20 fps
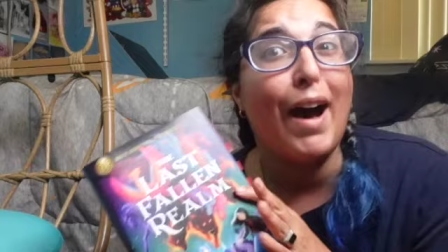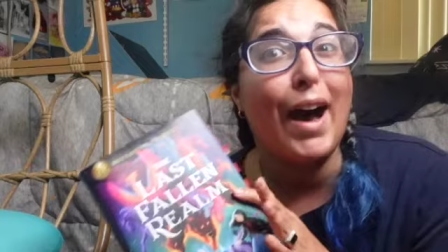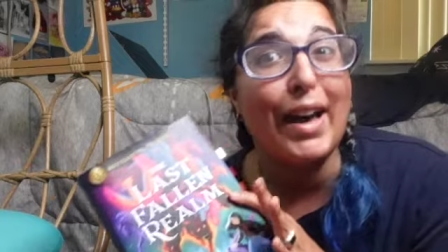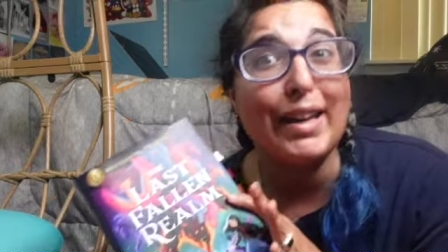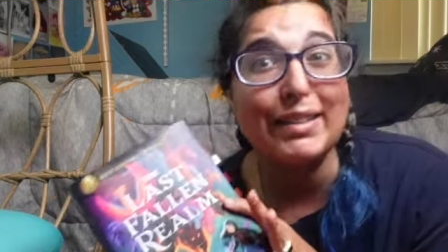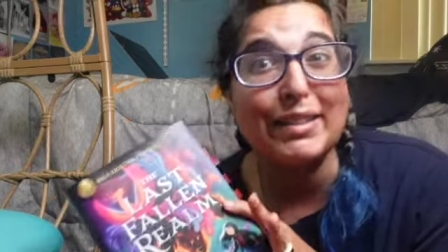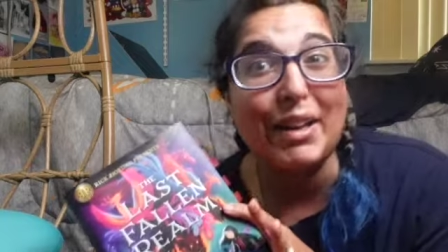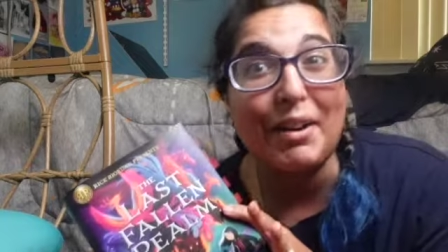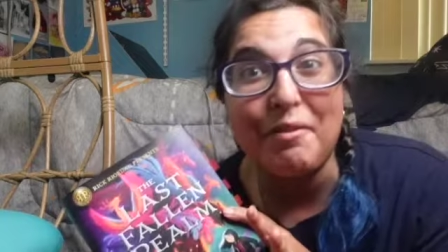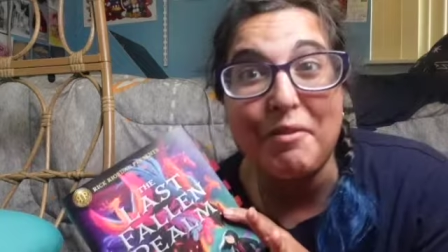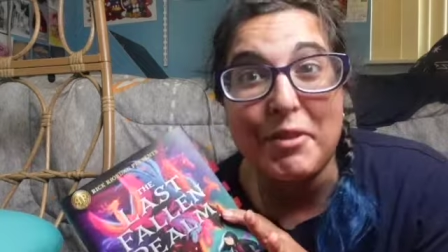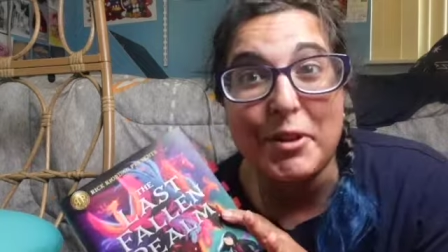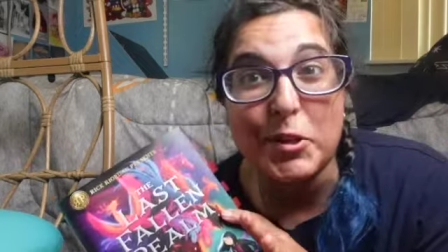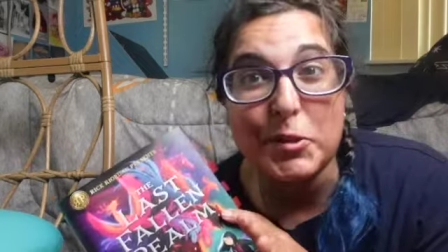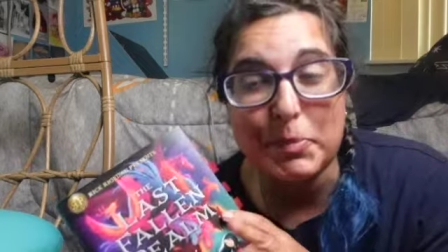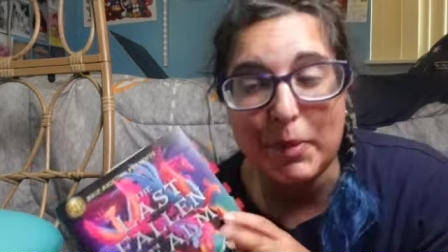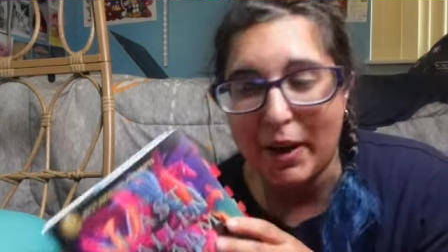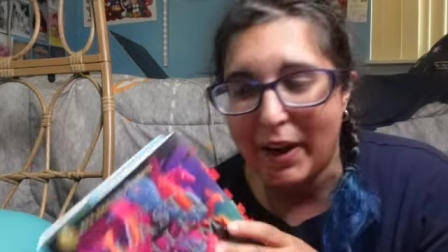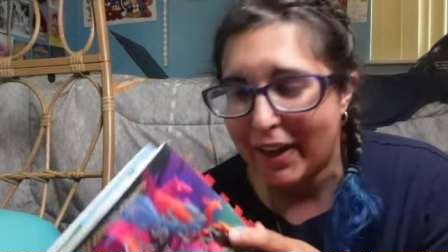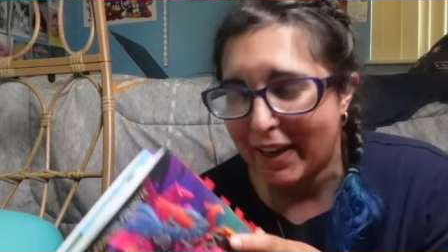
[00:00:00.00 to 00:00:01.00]
I love this
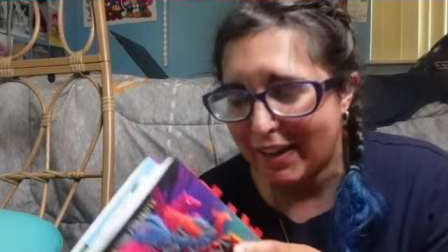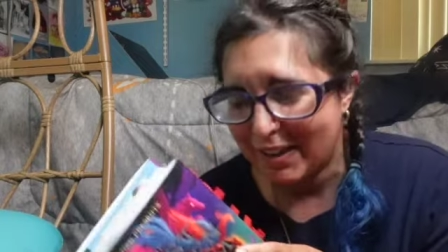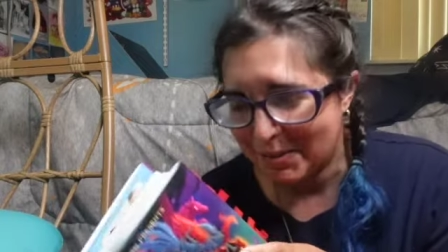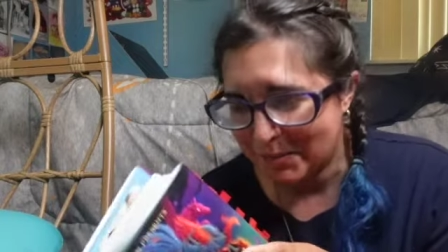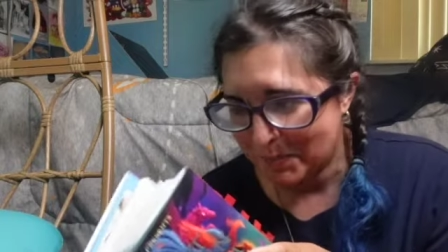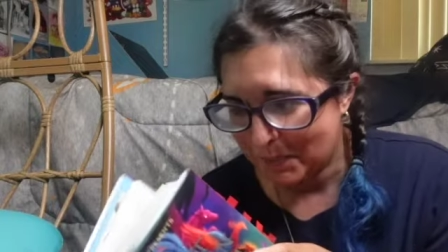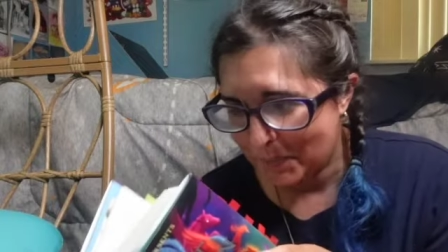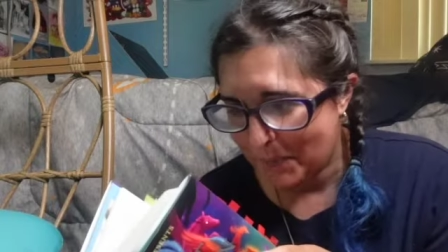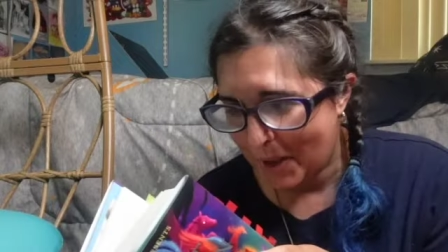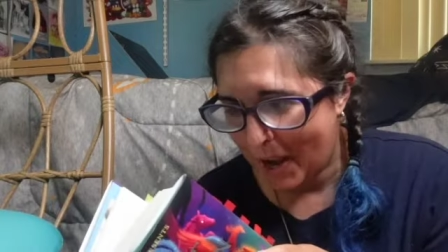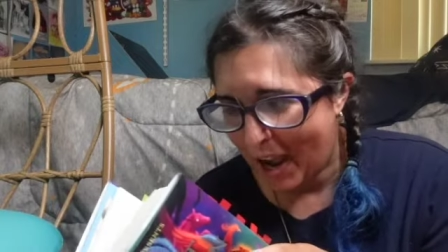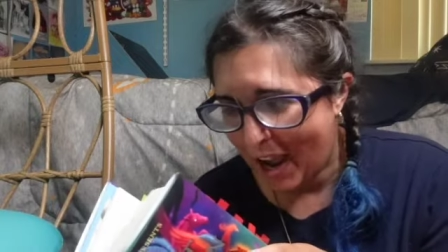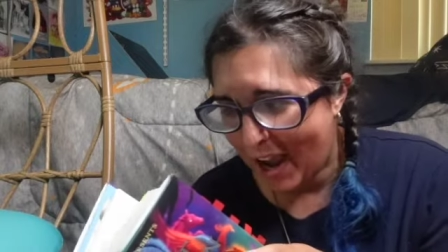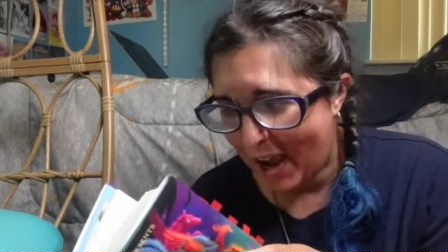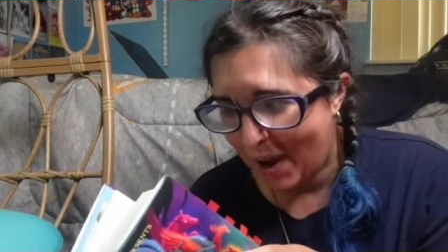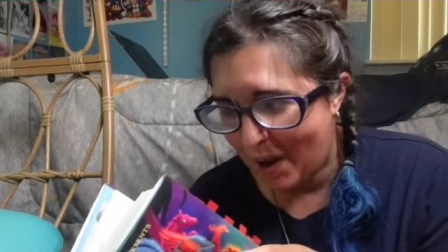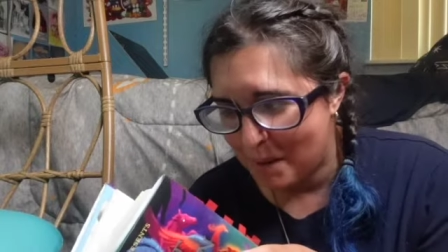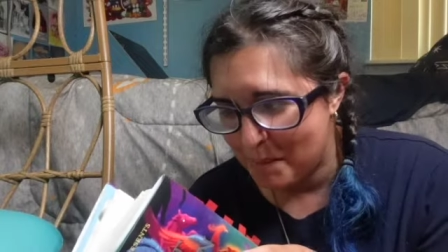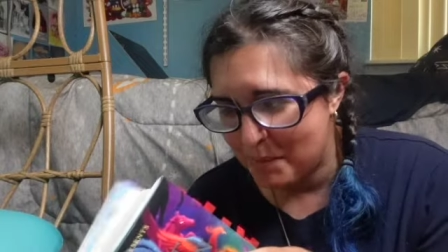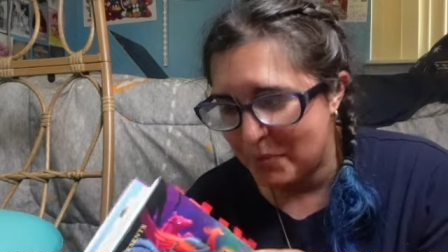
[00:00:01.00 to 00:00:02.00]
book.
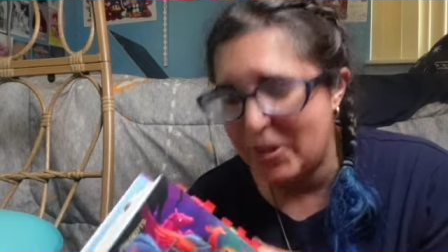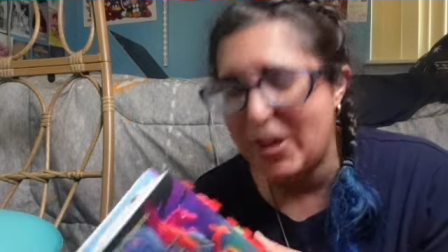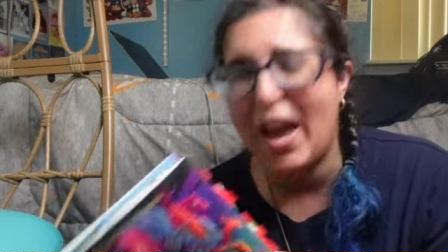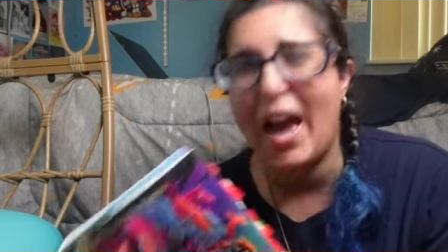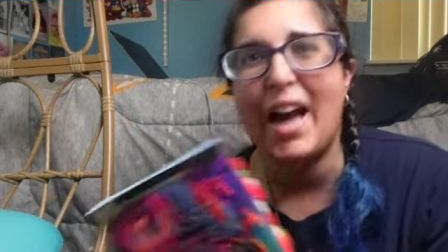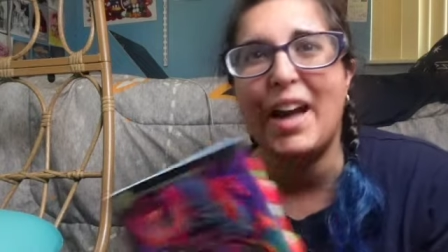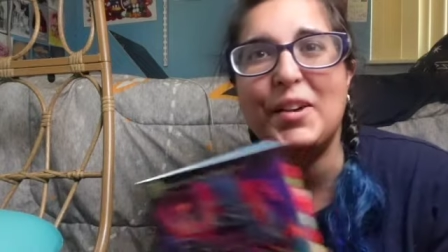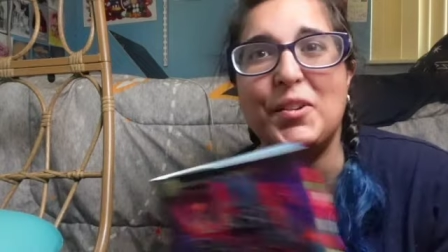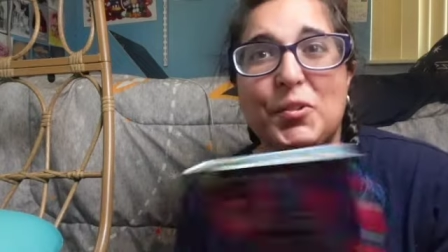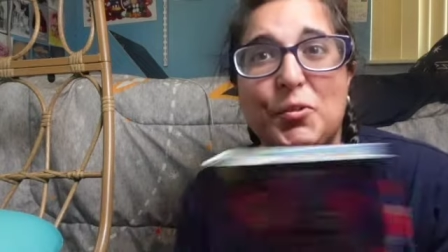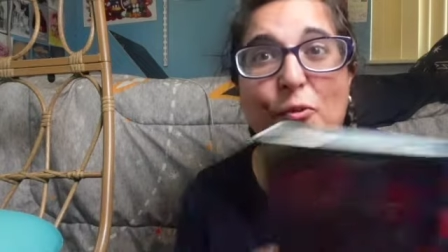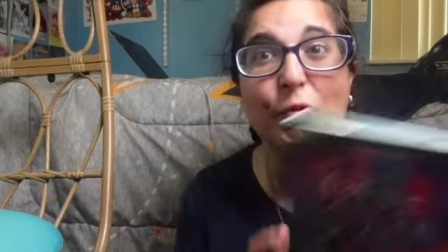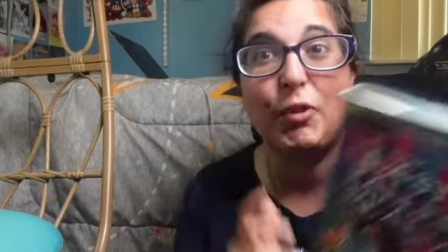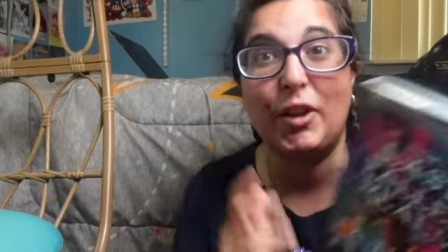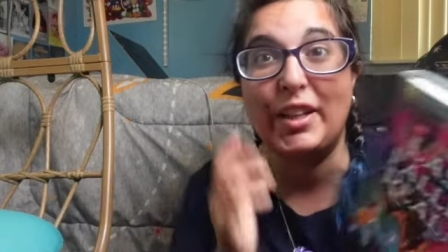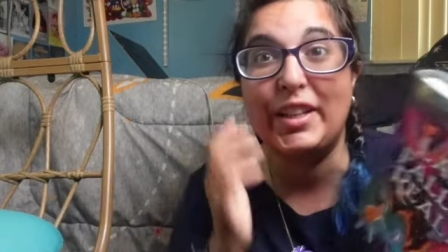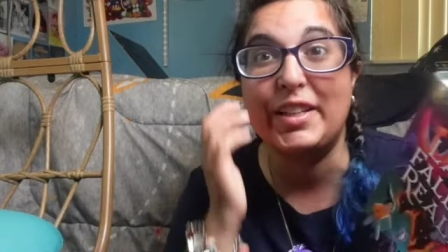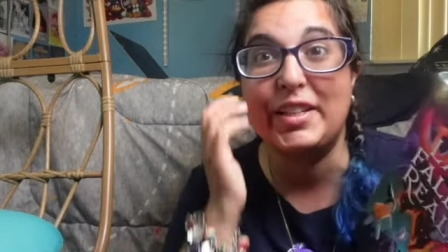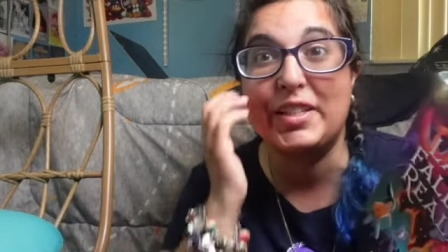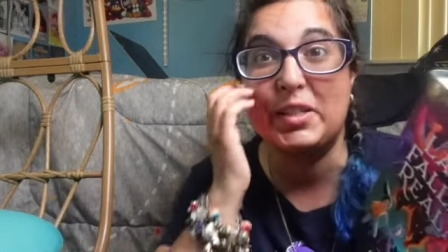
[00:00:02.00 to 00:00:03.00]
Um, the end
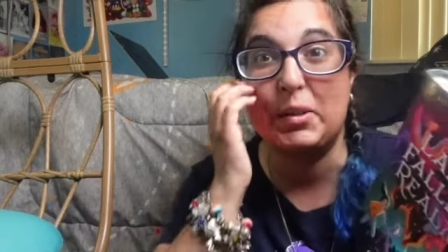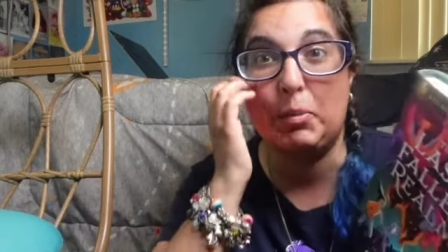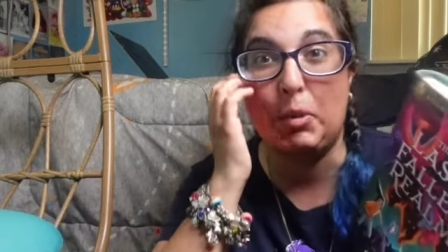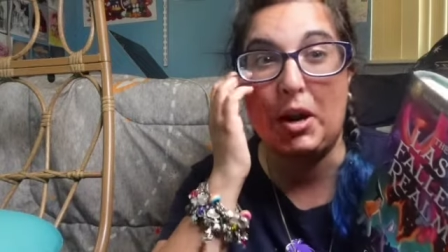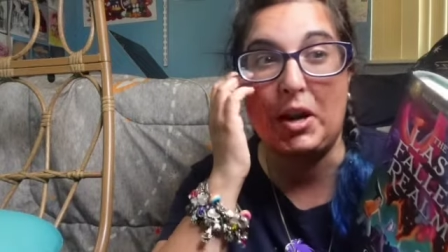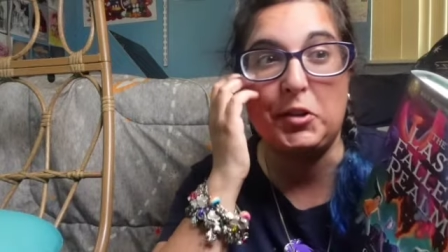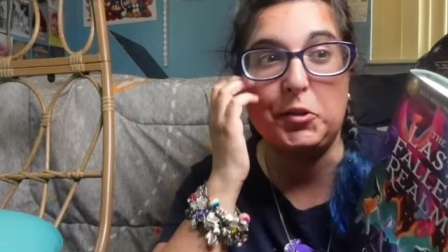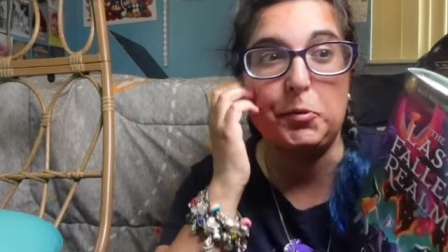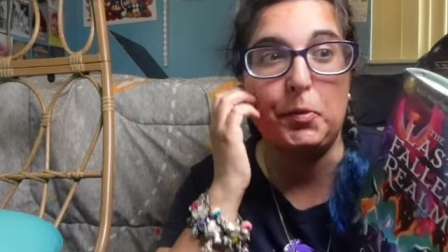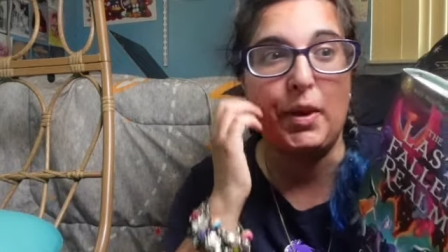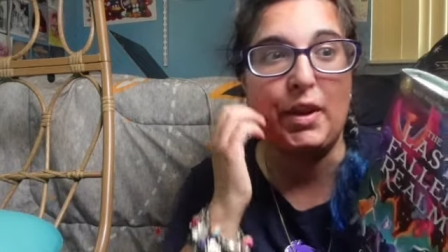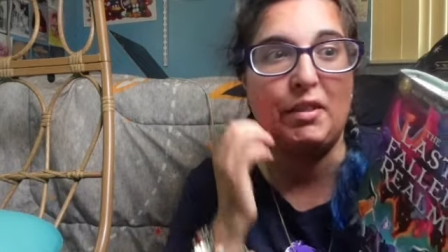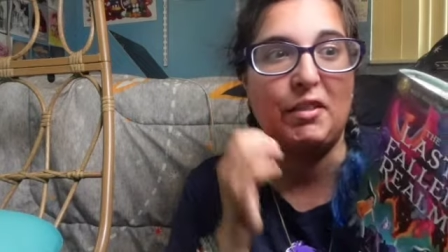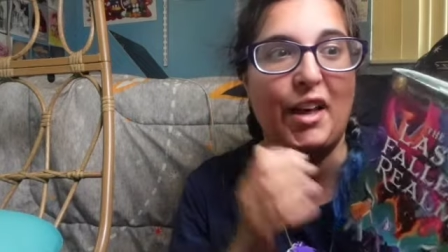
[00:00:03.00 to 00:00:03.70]
really surprised me.